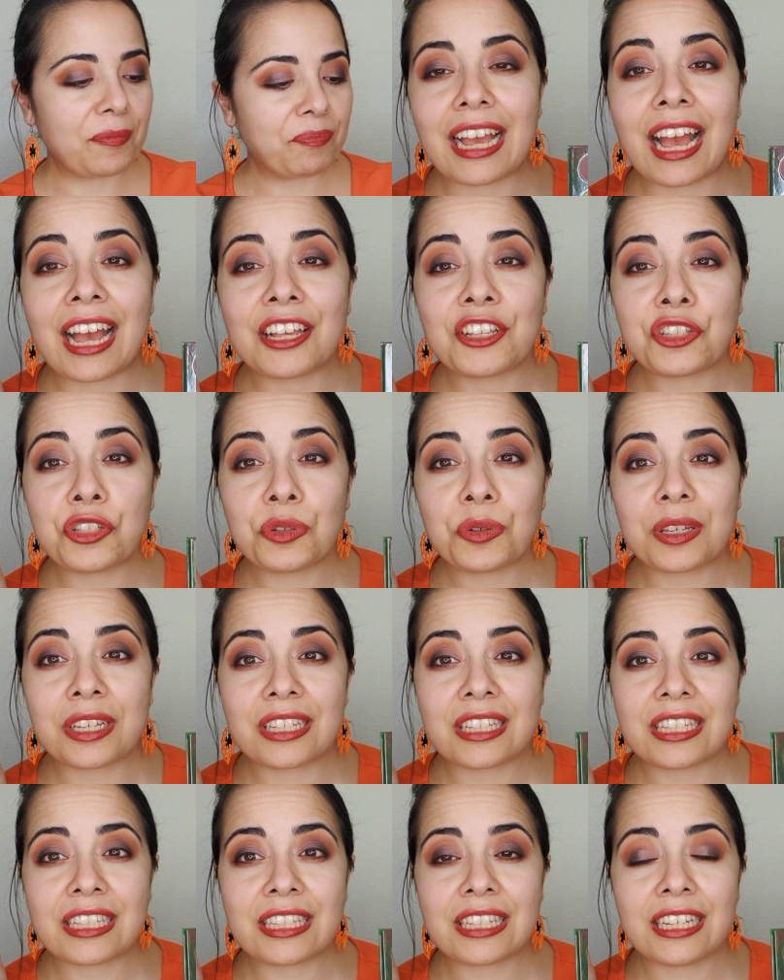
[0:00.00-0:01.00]
As you
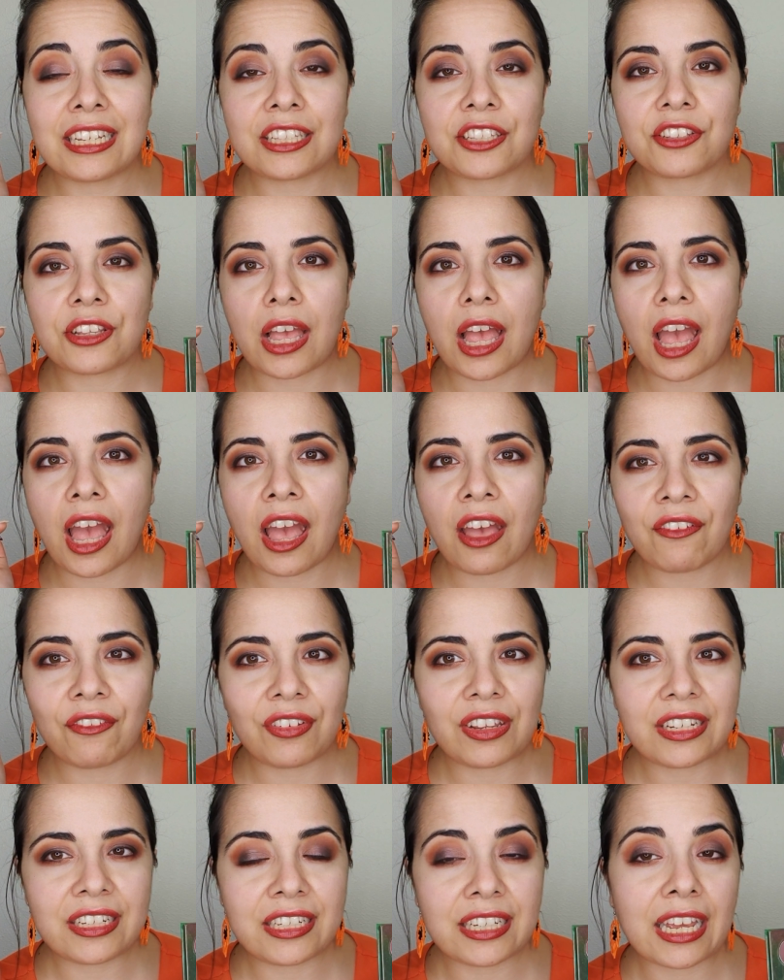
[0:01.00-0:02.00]
can see, it's
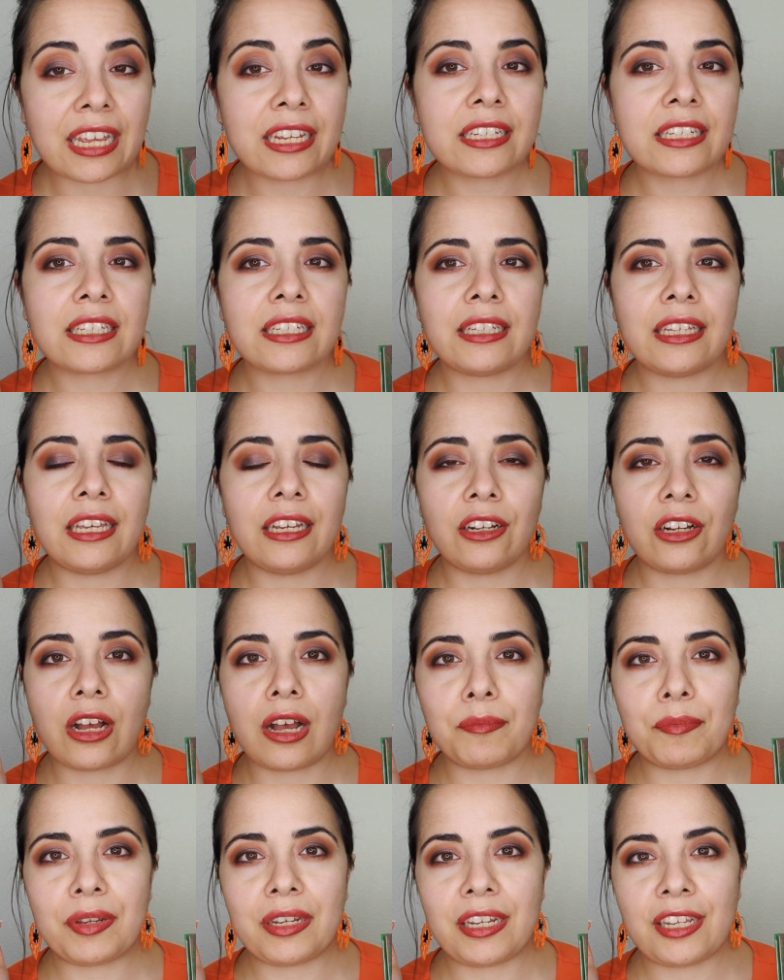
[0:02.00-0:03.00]
evidently a
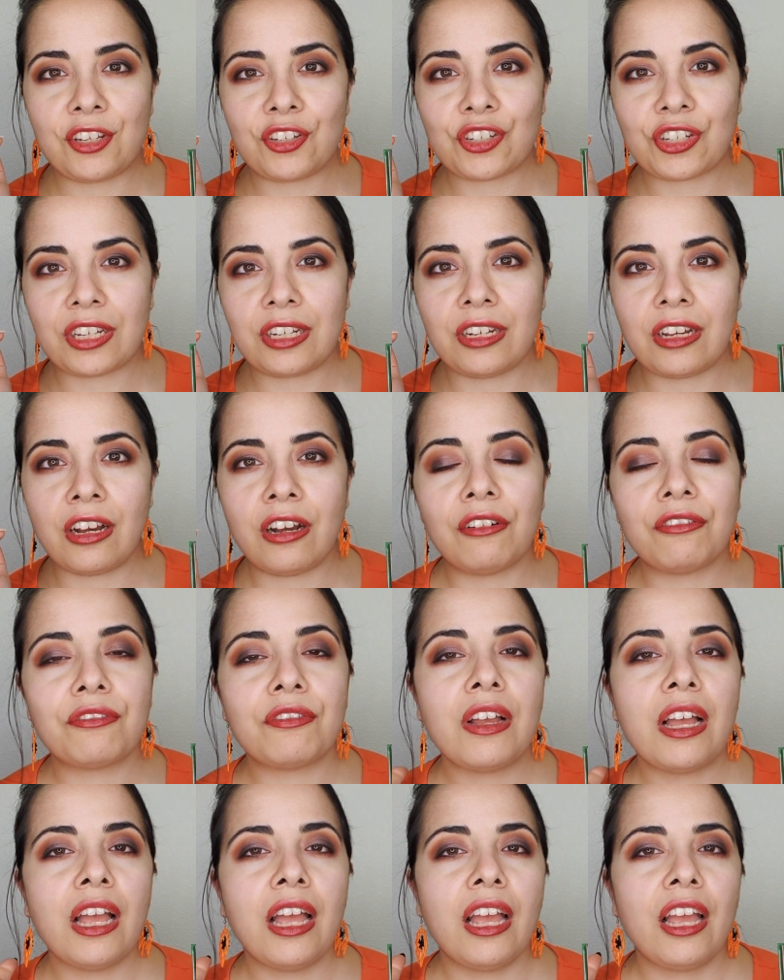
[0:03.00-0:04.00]
combination of
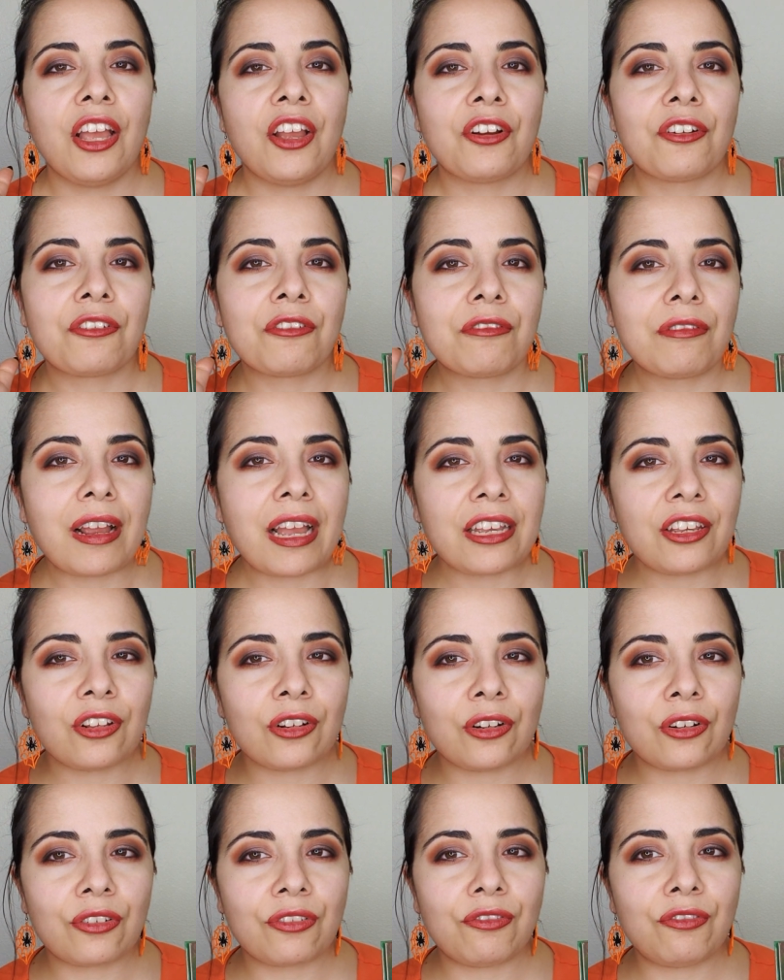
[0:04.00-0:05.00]

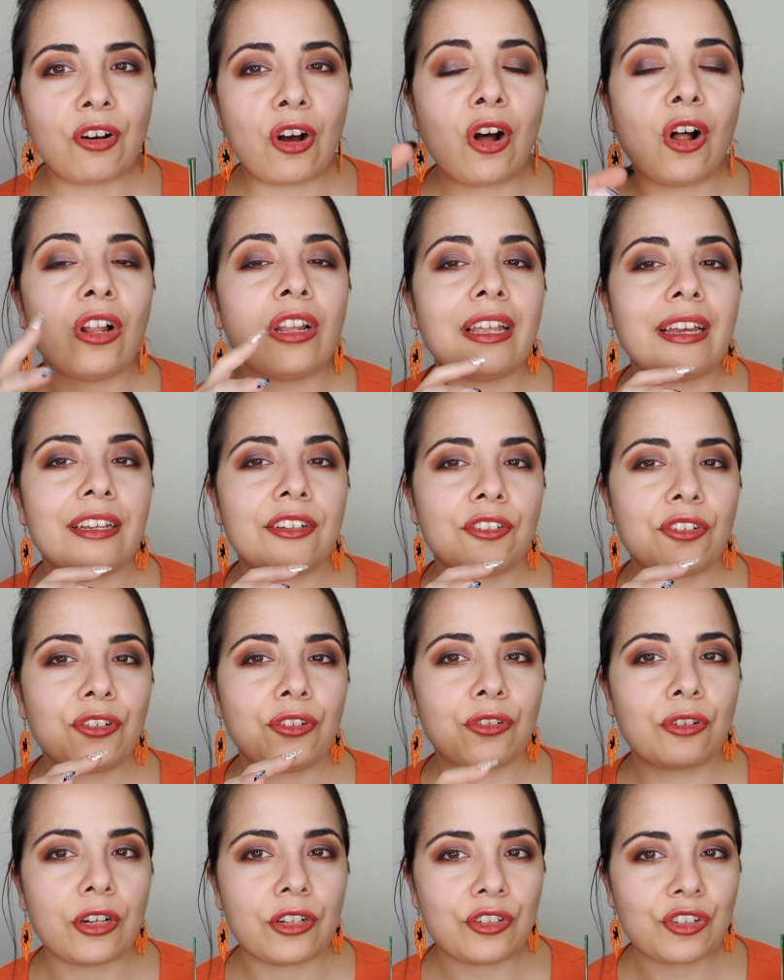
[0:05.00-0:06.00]
regular fall and
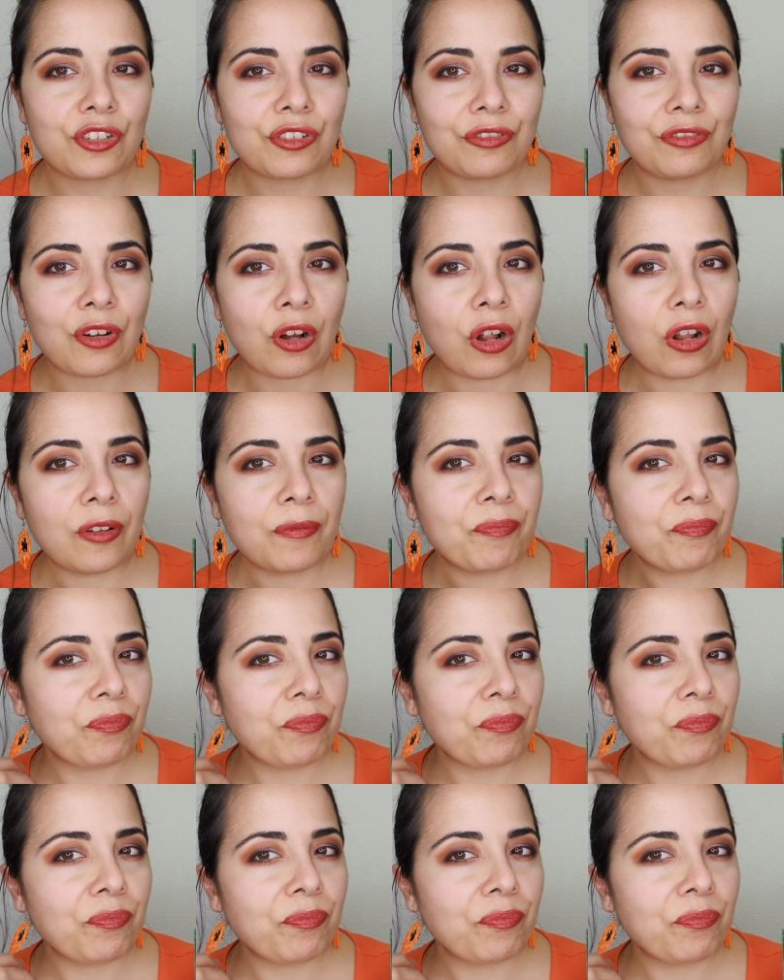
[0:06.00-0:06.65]
grunge fall.